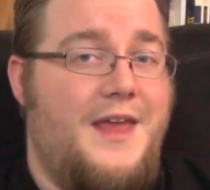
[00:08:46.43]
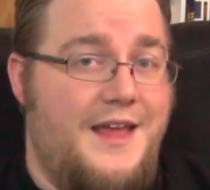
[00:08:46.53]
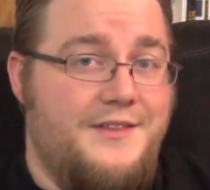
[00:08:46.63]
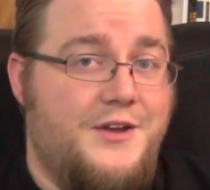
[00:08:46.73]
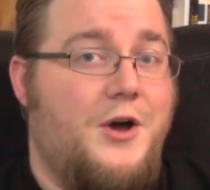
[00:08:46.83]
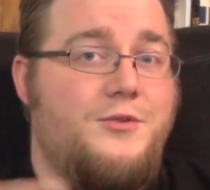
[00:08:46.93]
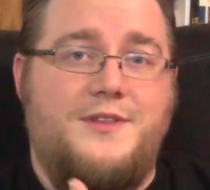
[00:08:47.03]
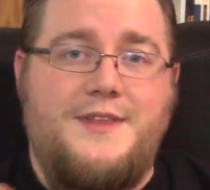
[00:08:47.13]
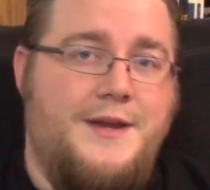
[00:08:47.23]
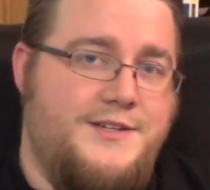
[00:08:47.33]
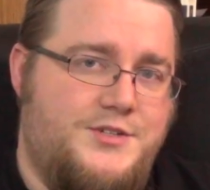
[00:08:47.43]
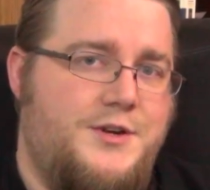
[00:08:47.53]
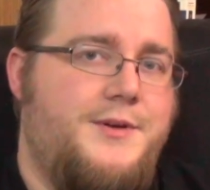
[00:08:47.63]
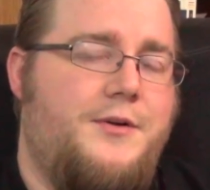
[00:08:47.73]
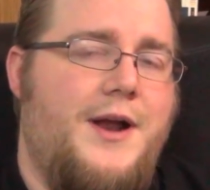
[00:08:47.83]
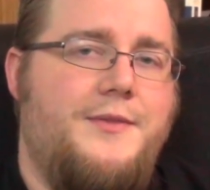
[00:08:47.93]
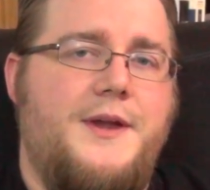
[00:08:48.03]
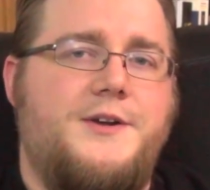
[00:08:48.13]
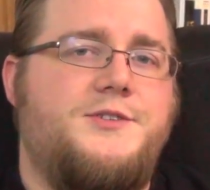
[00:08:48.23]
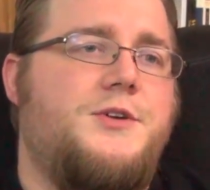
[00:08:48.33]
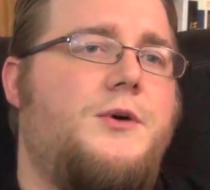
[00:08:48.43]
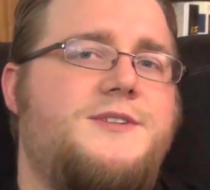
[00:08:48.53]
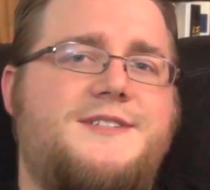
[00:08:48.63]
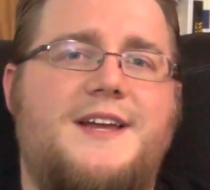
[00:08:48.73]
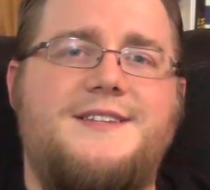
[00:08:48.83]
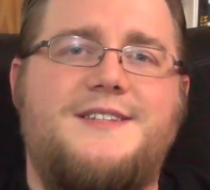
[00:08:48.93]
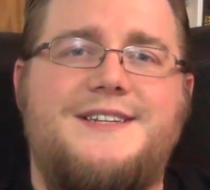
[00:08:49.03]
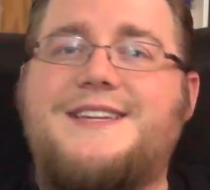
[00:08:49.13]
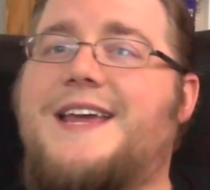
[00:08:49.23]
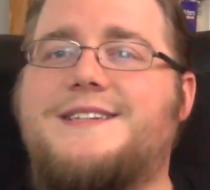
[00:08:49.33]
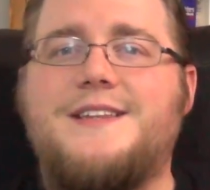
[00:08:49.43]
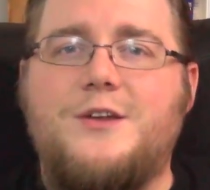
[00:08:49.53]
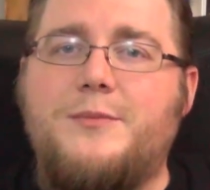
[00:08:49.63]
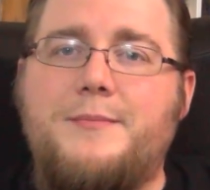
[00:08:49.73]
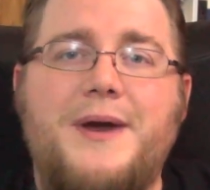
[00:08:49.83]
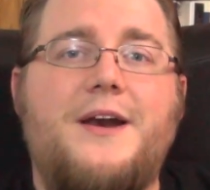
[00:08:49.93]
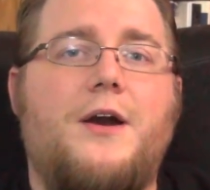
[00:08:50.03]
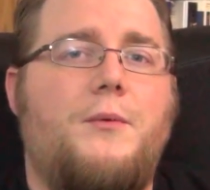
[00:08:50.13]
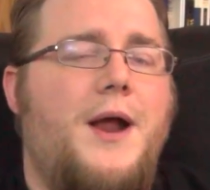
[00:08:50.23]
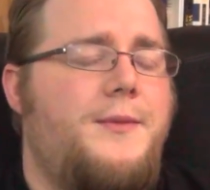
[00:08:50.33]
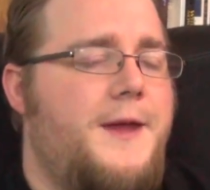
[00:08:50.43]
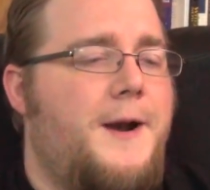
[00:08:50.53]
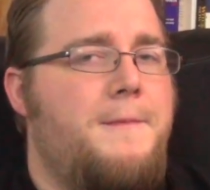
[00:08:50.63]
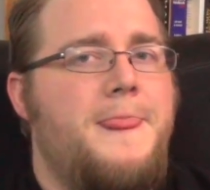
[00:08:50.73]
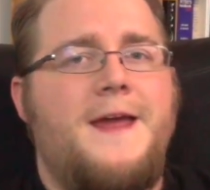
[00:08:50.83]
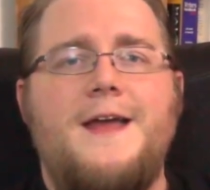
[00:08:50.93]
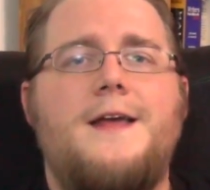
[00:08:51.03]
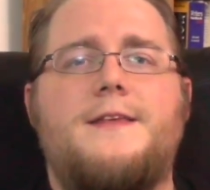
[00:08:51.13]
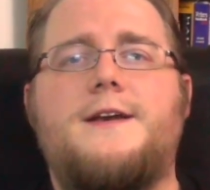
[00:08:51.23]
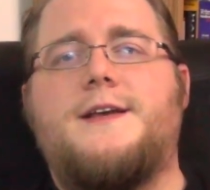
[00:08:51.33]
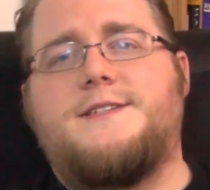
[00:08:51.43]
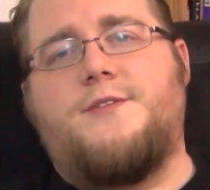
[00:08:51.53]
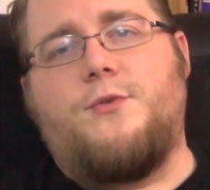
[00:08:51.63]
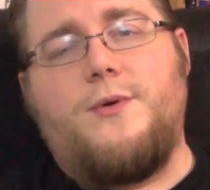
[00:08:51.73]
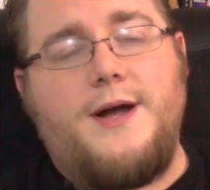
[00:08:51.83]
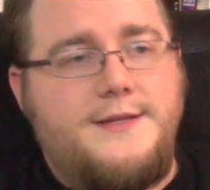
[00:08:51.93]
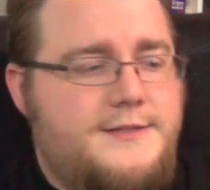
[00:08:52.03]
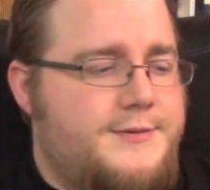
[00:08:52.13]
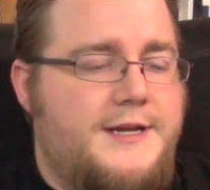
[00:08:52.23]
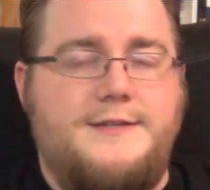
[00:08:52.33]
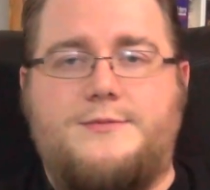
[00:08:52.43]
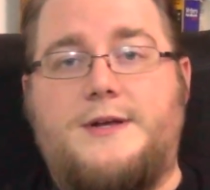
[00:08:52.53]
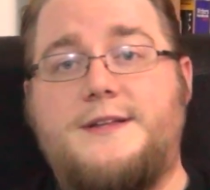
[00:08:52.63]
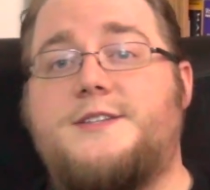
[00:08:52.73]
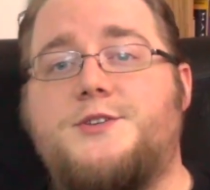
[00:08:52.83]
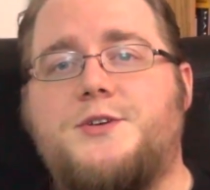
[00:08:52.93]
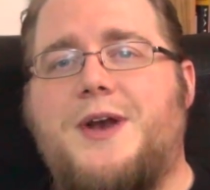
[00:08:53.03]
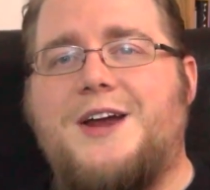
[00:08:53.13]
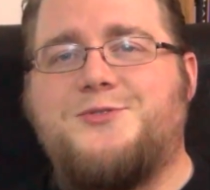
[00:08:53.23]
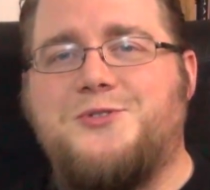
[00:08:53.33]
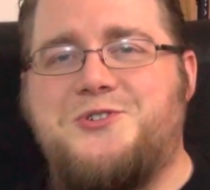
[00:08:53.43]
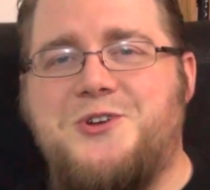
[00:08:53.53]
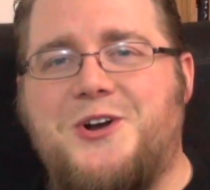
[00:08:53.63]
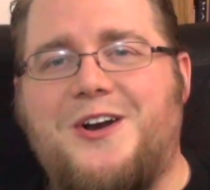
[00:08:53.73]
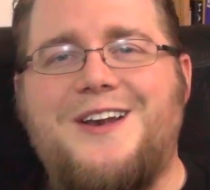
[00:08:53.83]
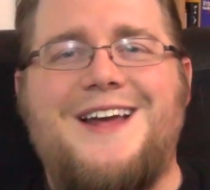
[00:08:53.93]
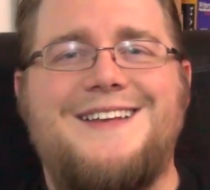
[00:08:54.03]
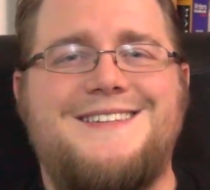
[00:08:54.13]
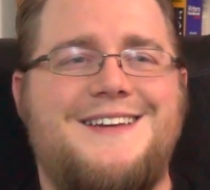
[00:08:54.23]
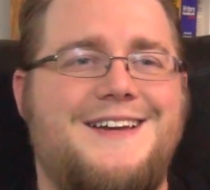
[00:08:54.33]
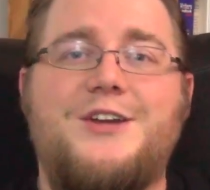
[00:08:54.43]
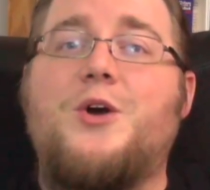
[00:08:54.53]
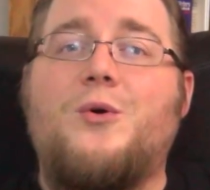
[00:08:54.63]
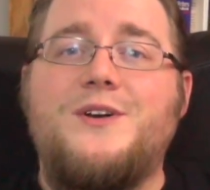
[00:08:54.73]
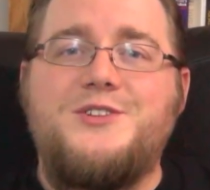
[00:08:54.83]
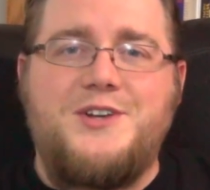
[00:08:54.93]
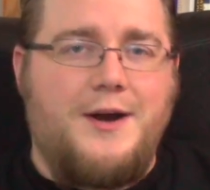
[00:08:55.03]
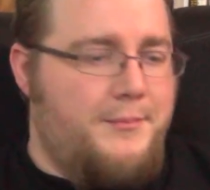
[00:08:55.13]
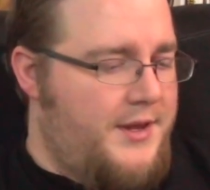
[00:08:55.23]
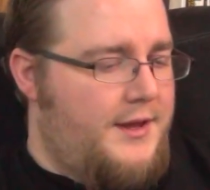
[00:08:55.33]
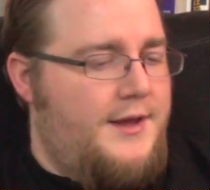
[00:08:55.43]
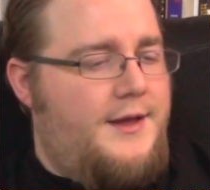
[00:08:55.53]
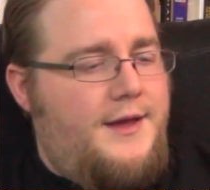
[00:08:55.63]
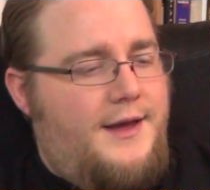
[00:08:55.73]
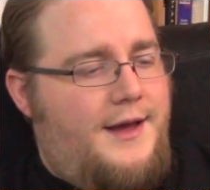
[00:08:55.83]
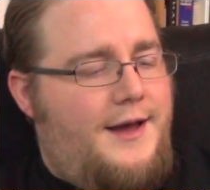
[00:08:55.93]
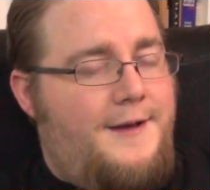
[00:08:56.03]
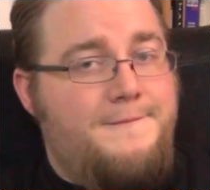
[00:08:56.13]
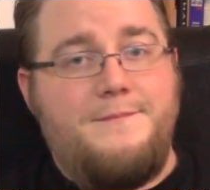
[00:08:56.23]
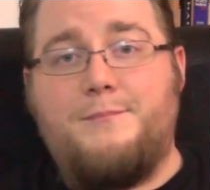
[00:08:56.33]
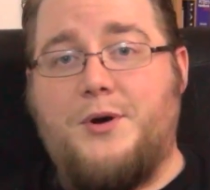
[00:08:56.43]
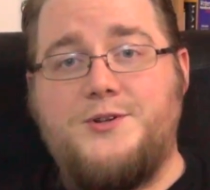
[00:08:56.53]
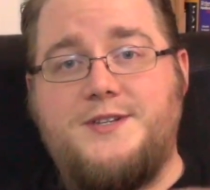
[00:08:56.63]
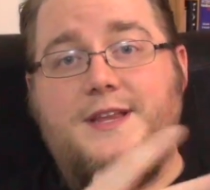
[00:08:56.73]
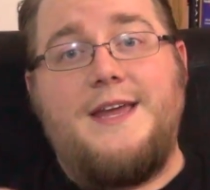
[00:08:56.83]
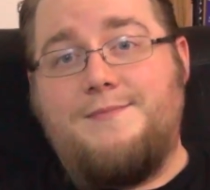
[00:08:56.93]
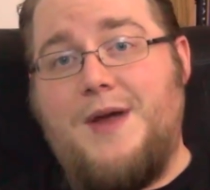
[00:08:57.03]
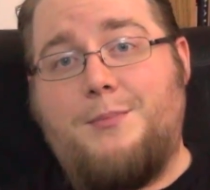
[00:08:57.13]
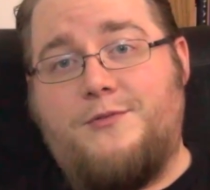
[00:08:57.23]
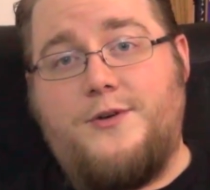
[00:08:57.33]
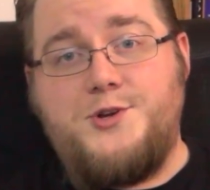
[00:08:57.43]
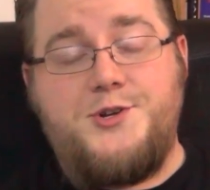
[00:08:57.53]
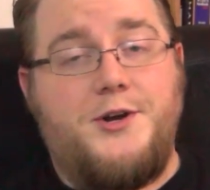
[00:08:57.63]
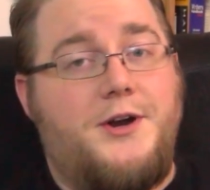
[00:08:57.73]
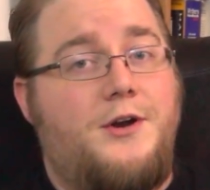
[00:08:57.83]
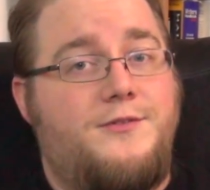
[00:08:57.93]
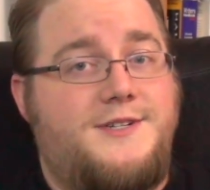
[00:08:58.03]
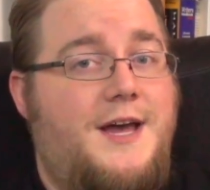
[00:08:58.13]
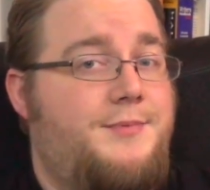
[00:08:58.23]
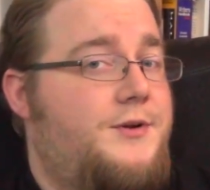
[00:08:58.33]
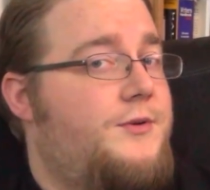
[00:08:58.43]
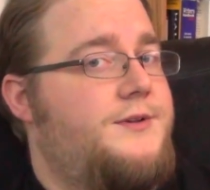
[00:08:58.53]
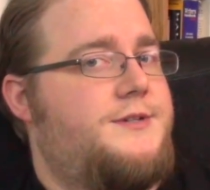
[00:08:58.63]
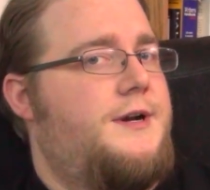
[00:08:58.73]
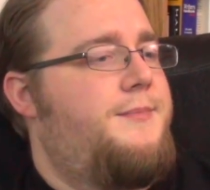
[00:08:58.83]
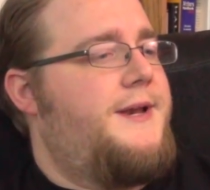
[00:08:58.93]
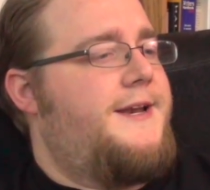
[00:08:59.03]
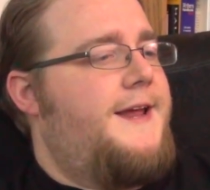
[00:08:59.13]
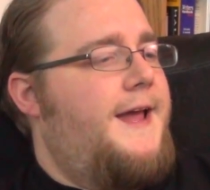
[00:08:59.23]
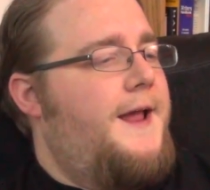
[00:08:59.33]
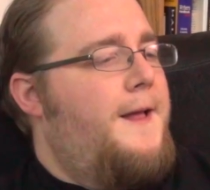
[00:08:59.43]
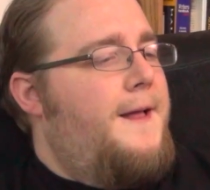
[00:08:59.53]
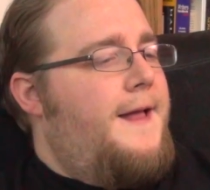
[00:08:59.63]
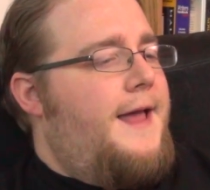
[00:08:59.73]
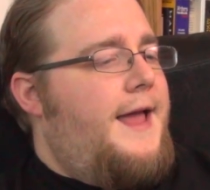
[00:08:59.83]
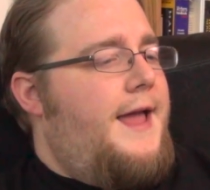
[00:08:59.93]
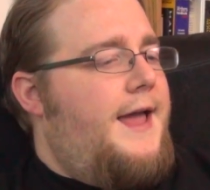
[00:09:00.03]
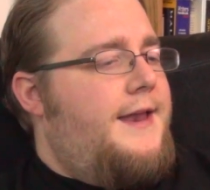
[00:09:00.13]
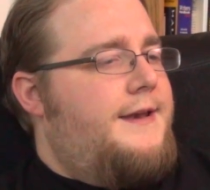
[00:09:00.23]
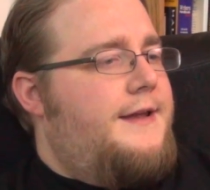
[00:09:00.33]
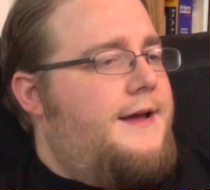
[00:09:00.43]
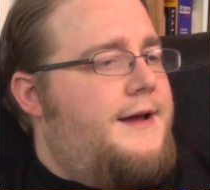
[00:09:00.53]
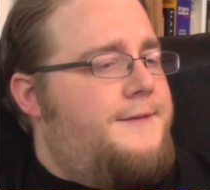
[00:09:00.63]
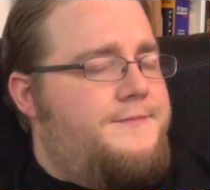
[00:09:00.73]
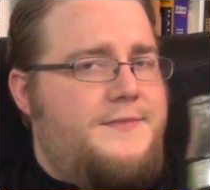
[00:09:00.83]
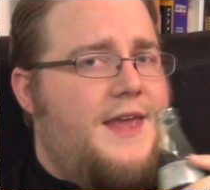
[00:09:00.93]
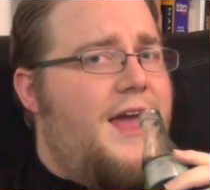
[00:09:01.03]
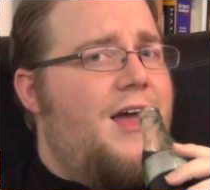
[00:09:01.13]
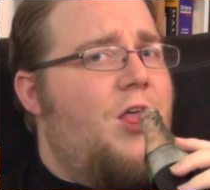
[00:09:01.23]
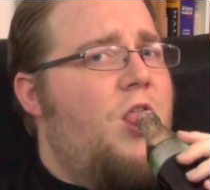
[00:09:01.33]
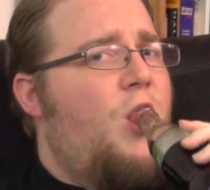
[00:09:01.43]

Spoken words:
in the Coke that they distribute around there. So Coke tends to taste a little bit better around there than it does everywhere else because, well, it's using actual sugar and not corn syrup. Personally, I prefer sugar over top of corn syrup any day. And, yeah.